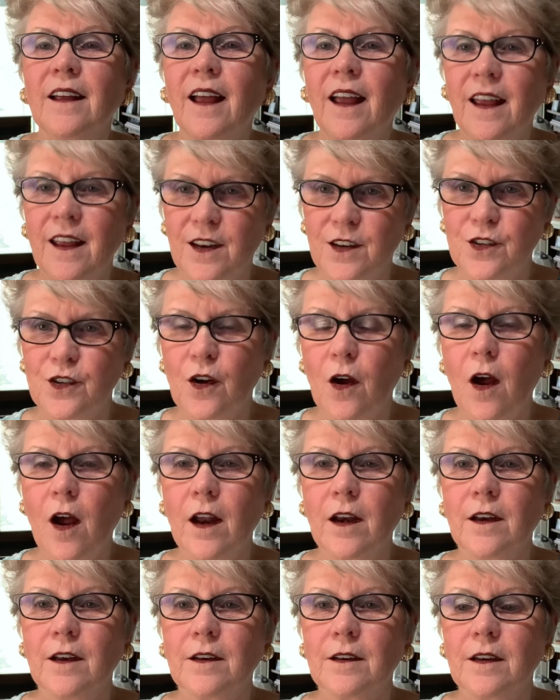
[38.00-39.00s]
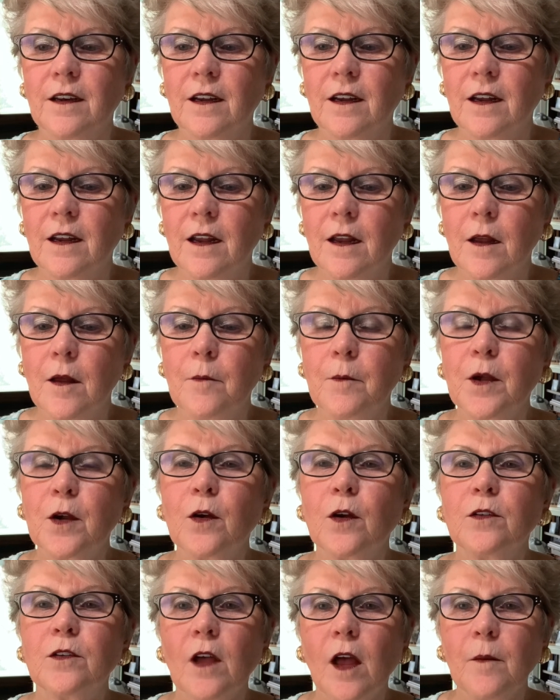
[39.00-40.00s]
and John,
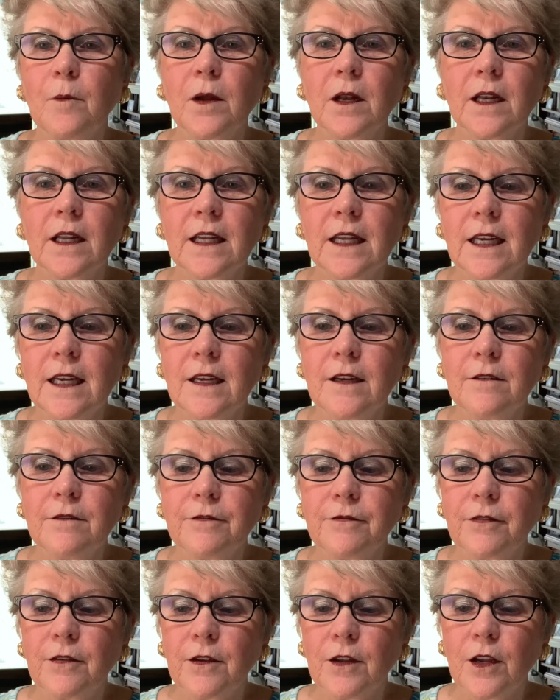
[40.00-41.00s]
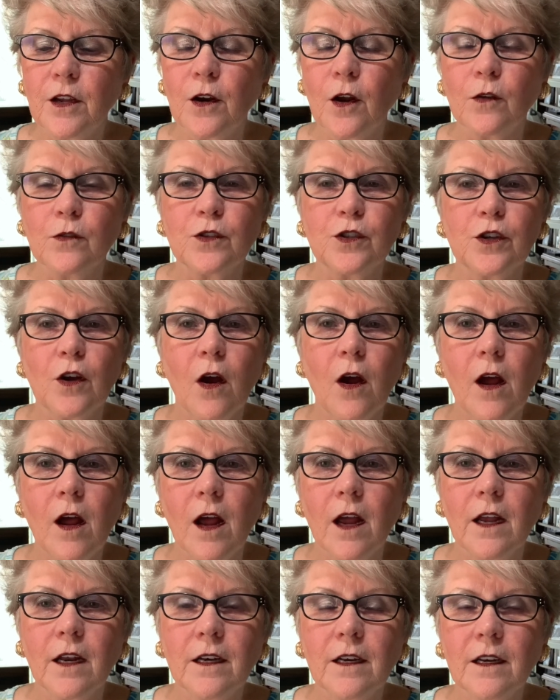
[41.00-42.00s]
because I believe, you know,
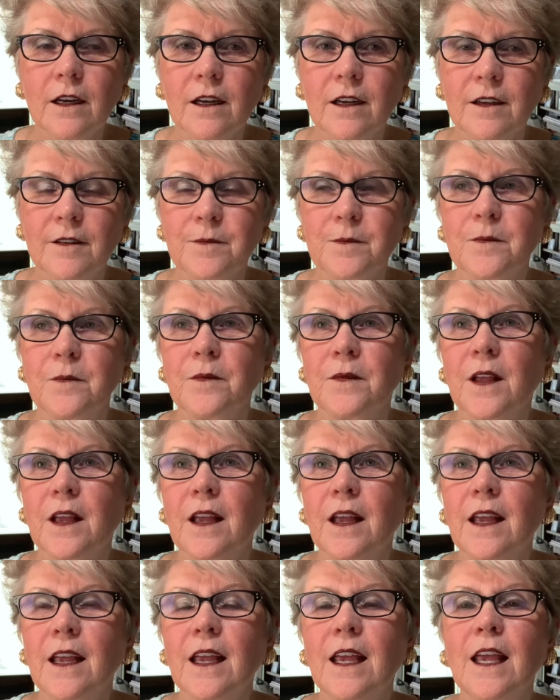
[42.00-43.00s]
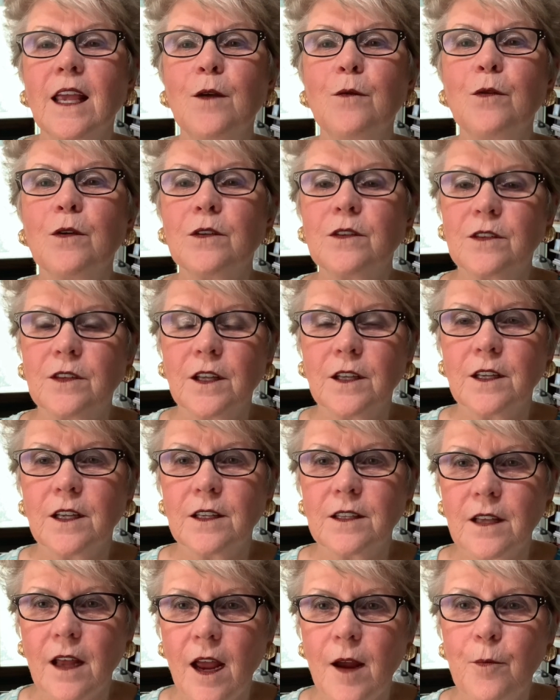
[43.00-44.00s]
John, he was the
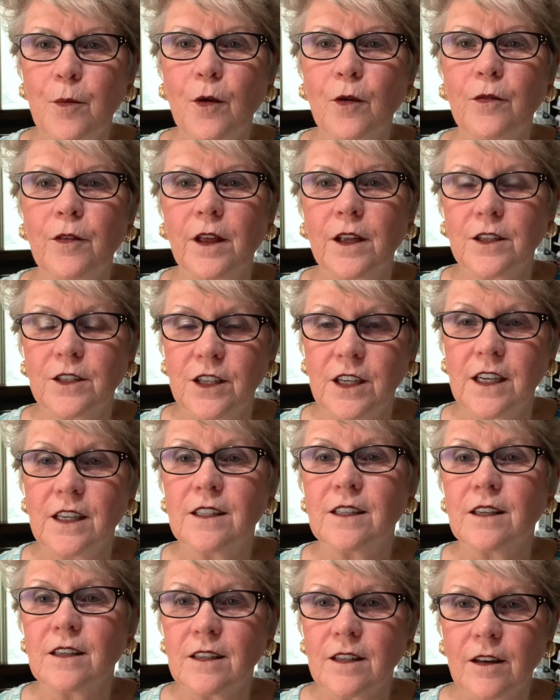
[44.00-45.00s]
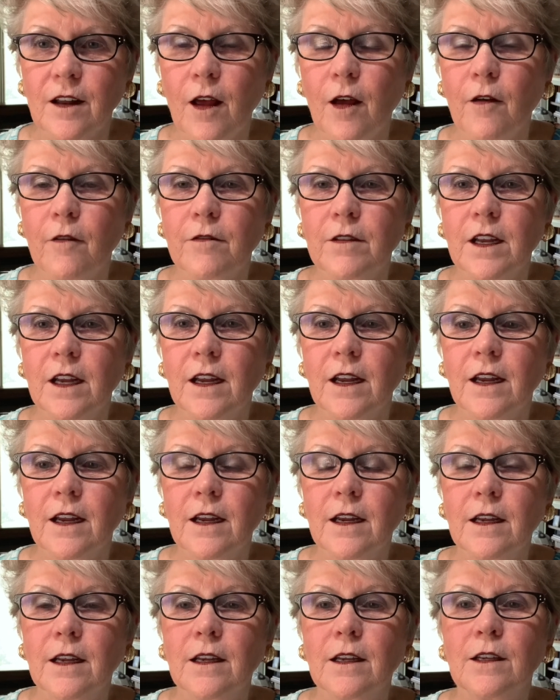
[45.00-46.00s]
disciple that Jesus loved.
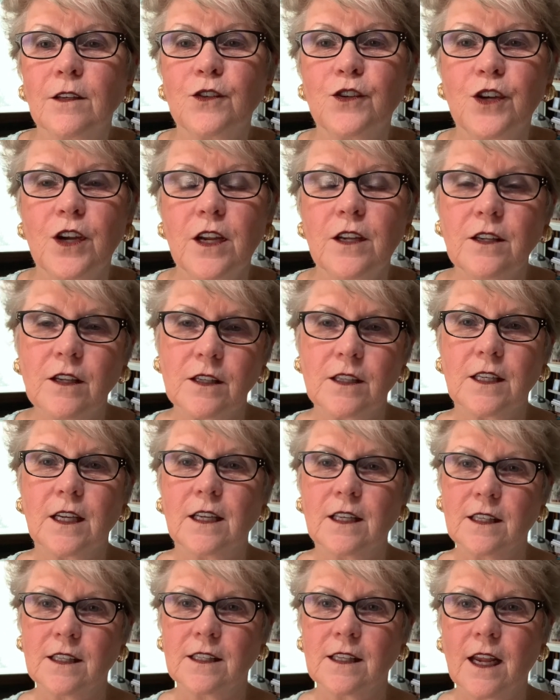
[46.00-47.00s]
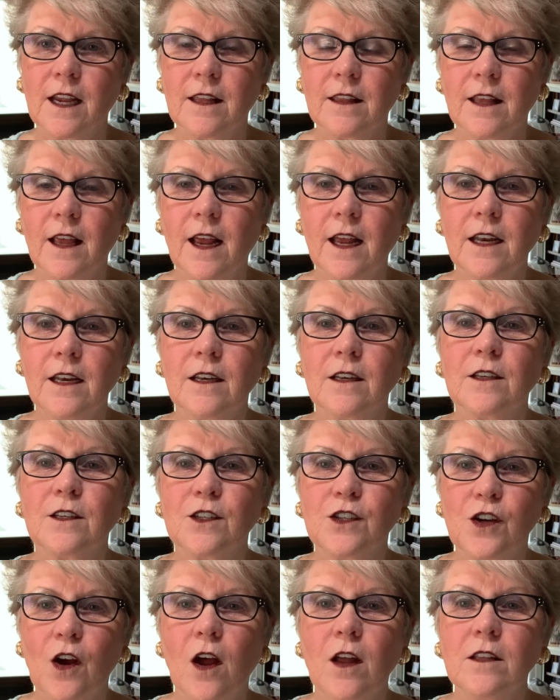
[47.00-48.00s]
Jesus didn't say that.
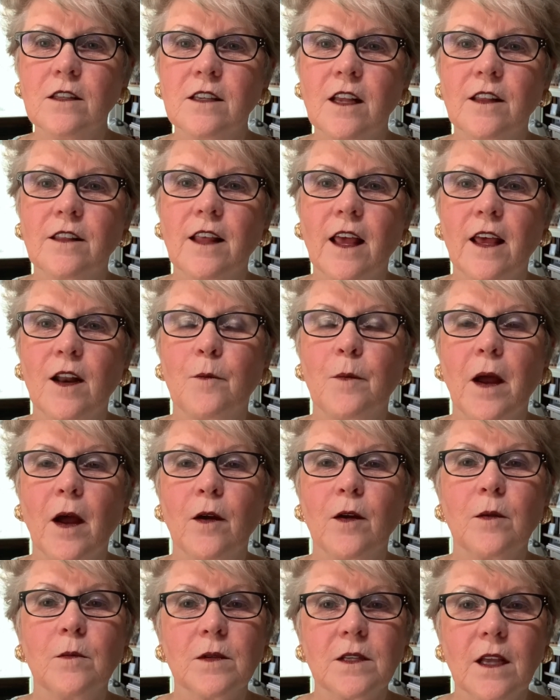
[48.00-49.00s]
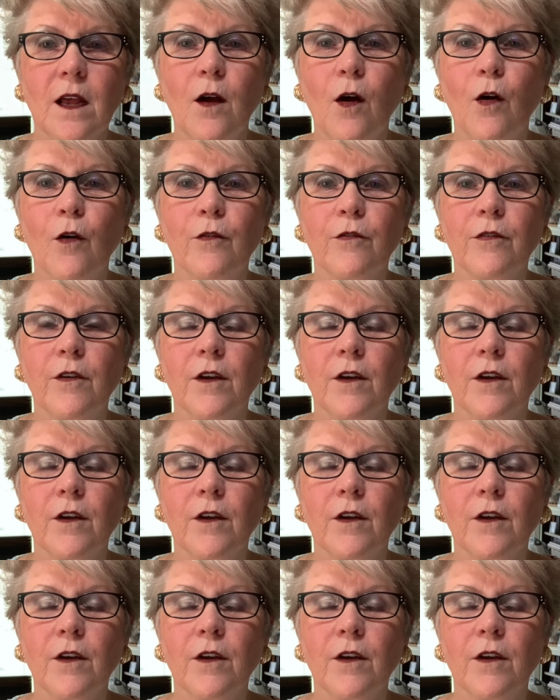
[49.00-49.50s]
John said that about himself.